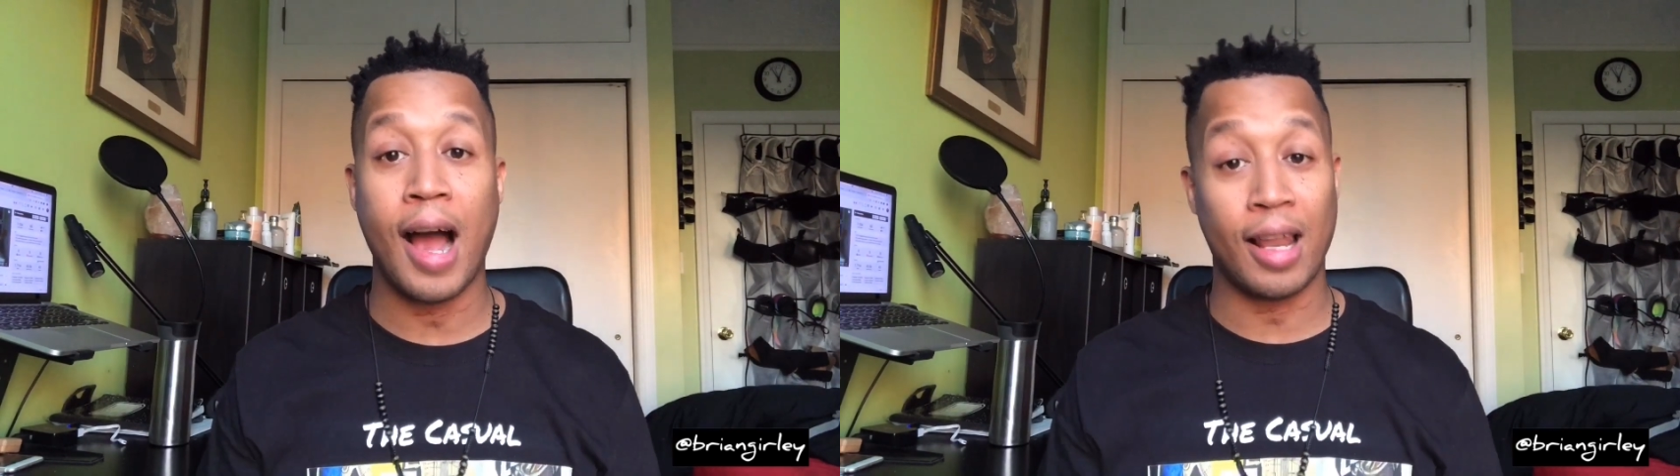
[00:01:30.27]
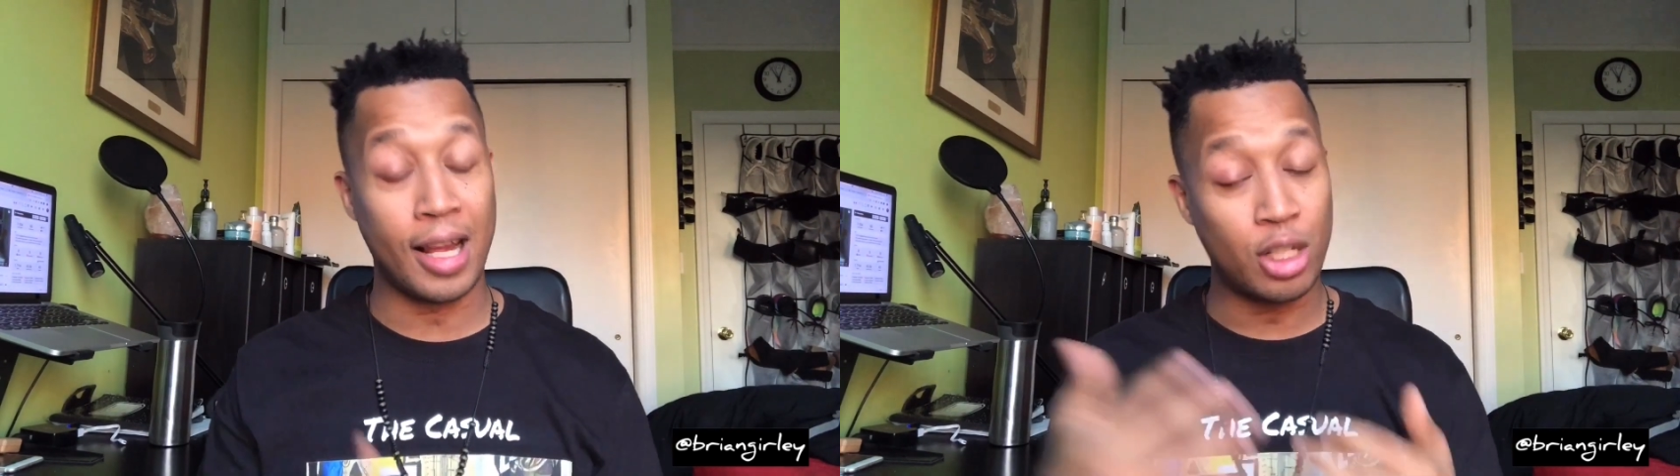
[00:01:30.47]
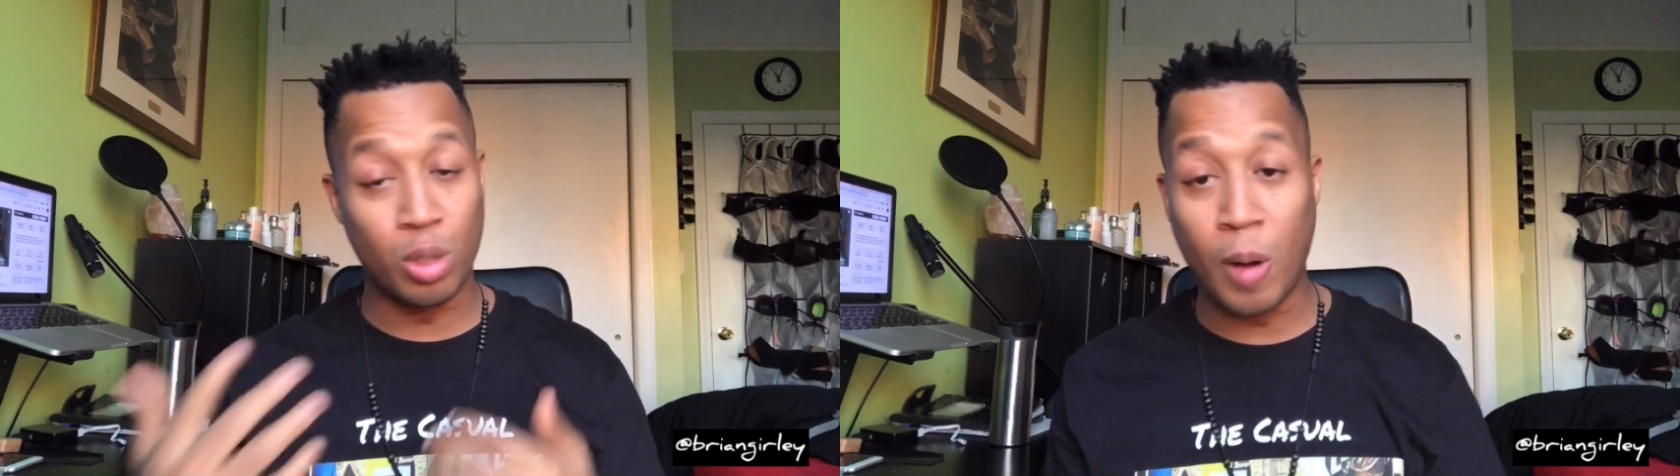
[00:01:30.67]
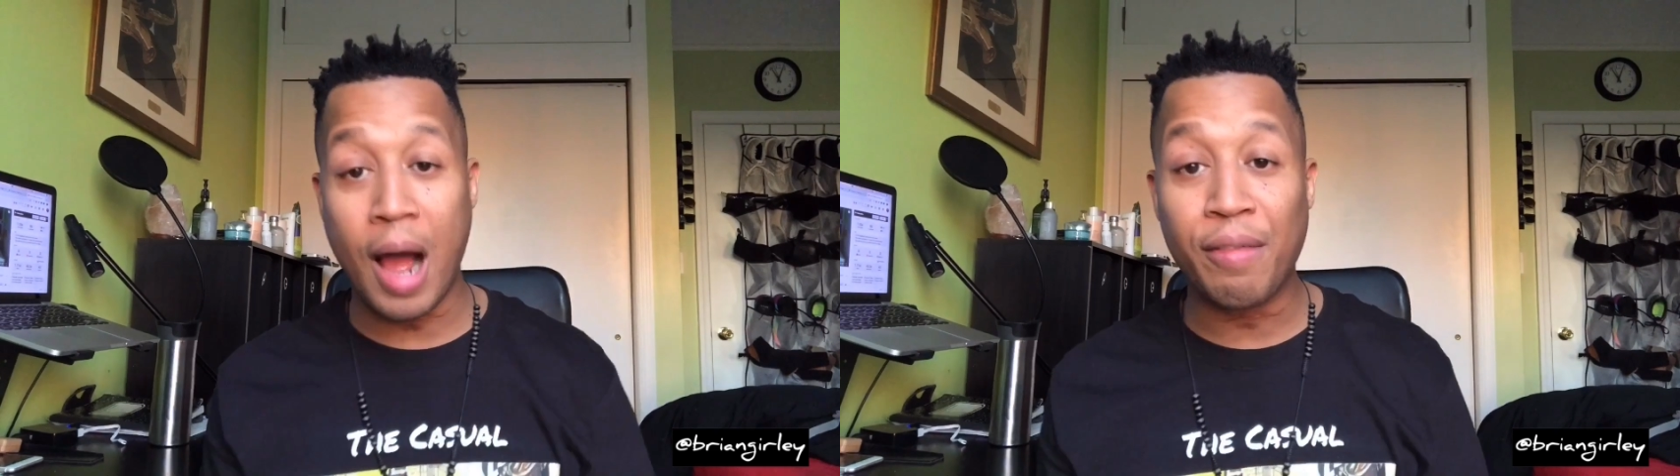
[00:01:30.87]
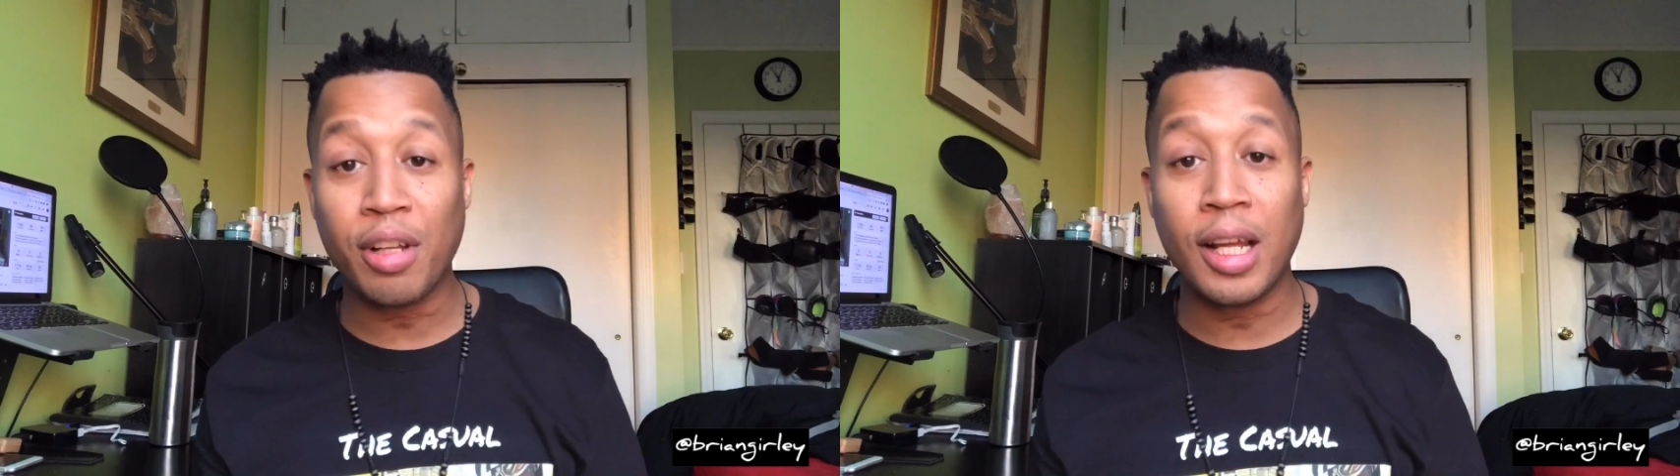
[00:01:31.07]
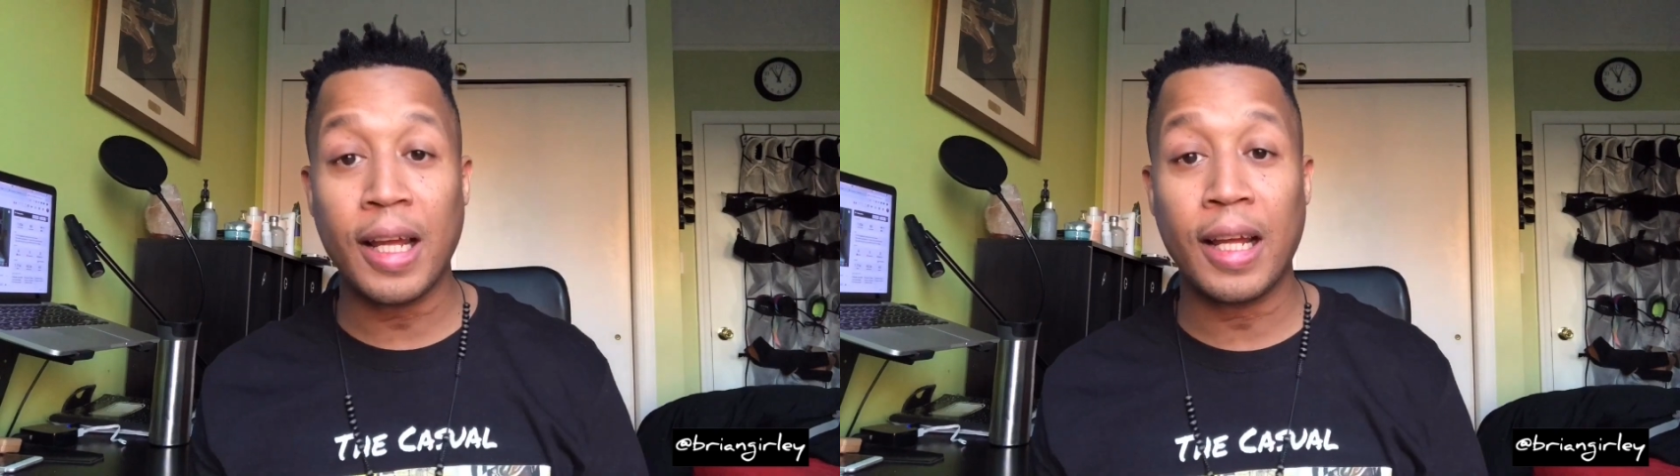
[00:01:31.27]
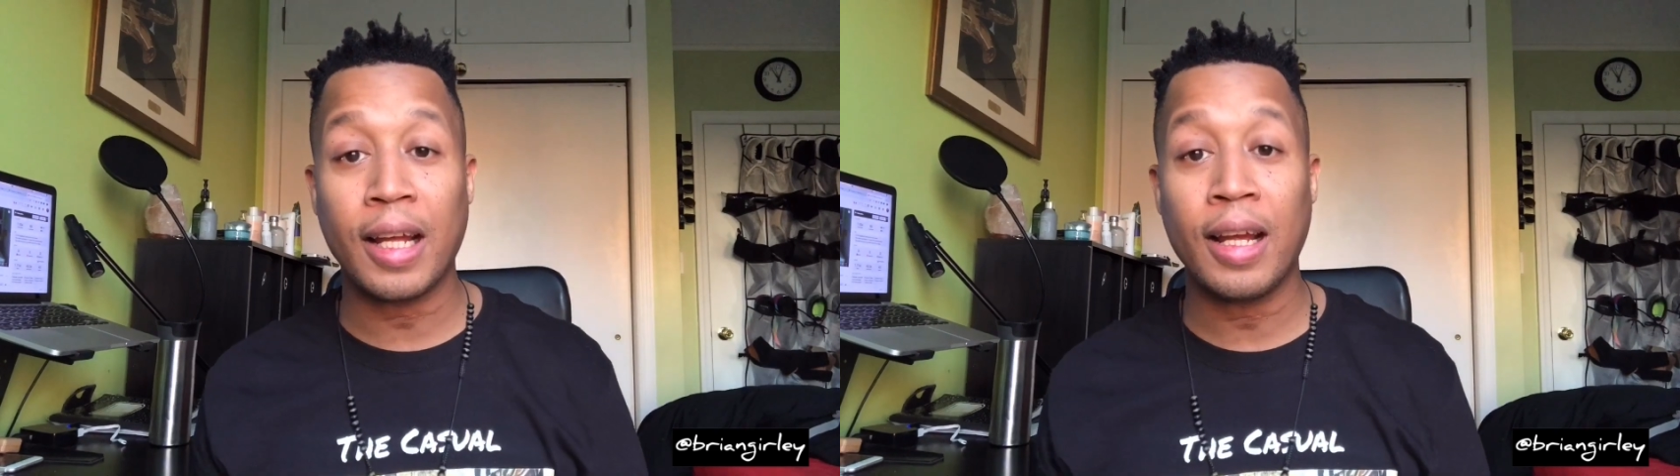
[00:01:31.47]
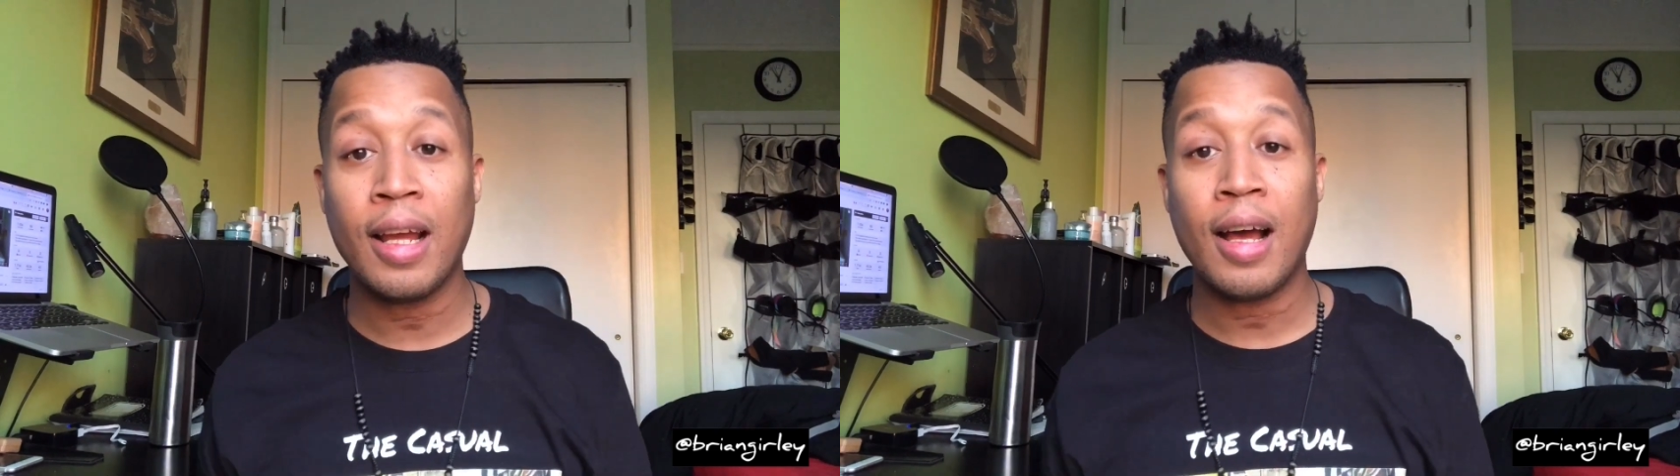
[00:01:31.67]
I like
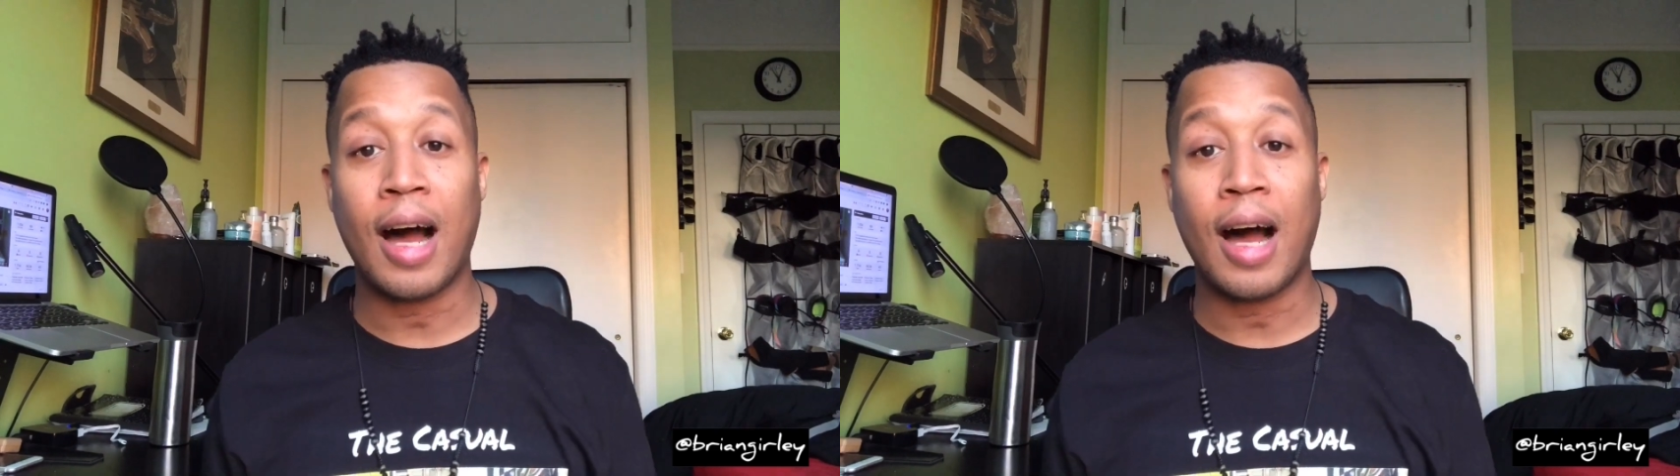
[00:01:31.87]
traveling,